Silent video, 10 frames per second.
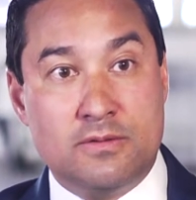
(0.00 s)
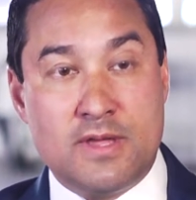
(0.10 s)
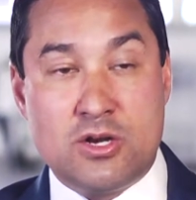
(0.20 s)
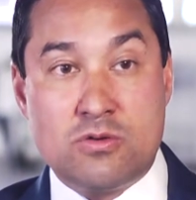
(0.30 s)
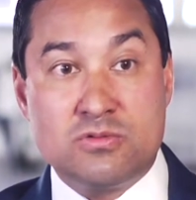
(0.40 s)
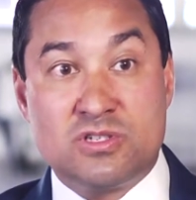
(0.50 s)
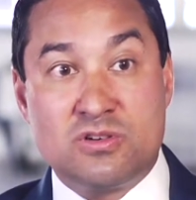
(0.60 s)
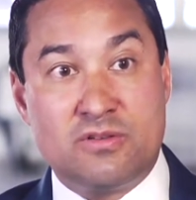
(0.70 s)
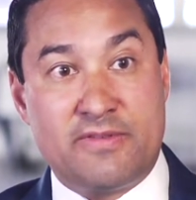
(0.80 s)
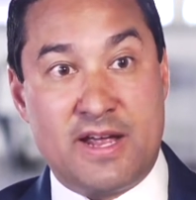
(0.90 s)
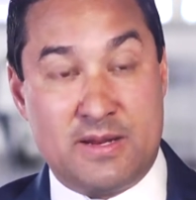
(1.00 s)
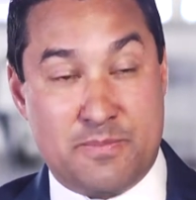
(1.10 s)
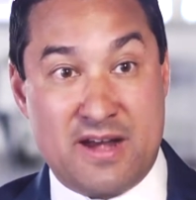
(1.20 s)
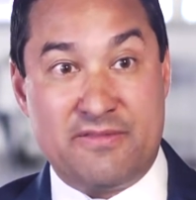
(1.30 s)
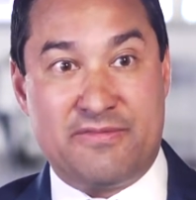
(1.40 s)
they don't serve any
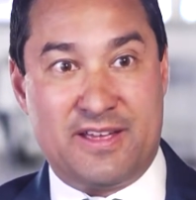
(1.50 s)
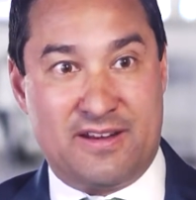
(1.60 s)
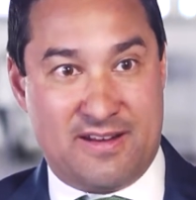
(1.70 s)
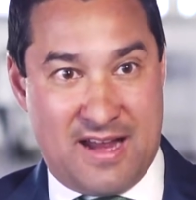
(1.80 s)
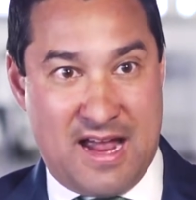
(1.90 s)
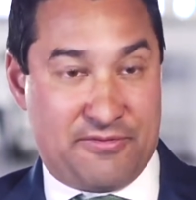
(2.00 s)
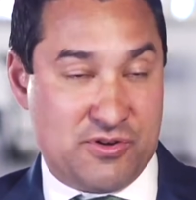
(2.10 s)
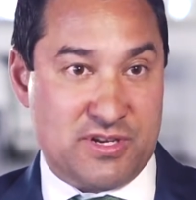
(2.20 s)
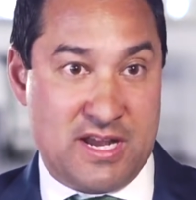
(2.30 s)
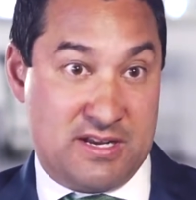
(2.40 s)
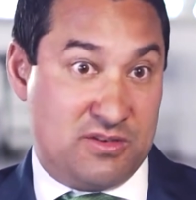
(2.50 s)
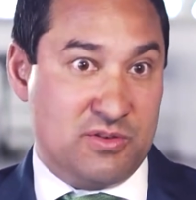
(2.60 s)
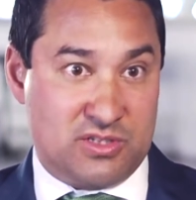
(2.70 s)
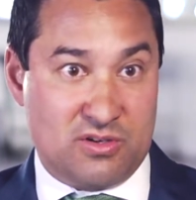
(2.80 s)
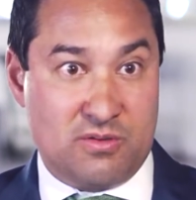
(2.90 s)
benefit to
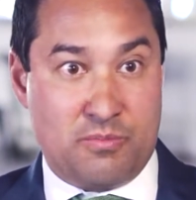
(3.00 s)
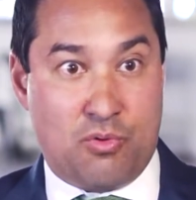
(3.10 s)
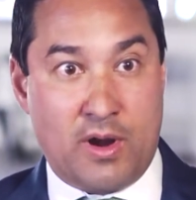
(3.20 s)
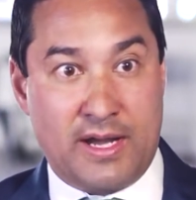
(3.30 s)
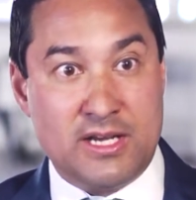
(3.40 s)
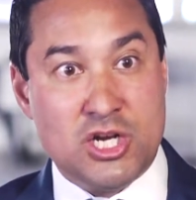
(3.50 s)
a certain point.